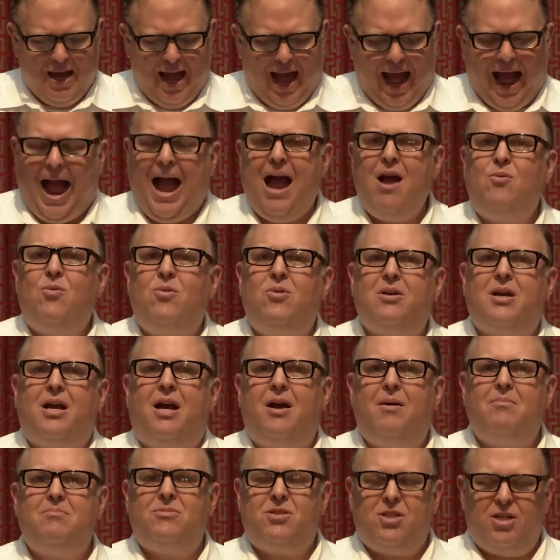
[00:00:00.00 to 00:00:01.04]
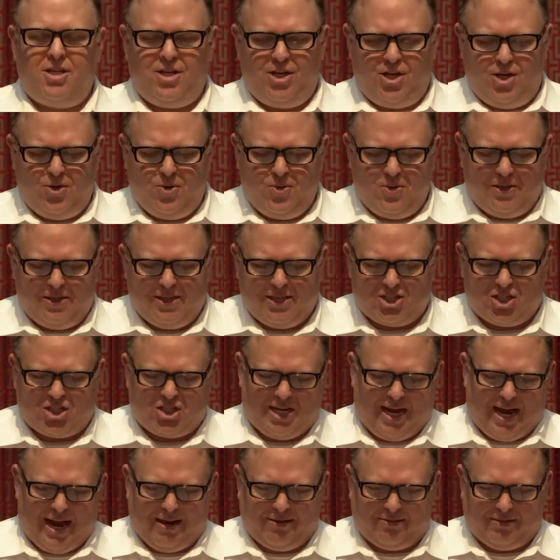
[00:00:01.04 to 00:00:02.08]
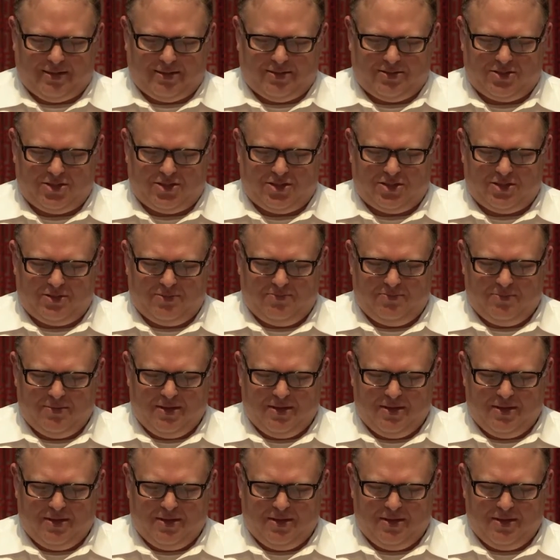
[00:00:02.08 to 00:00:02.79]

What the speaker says: I will come to you in the silence.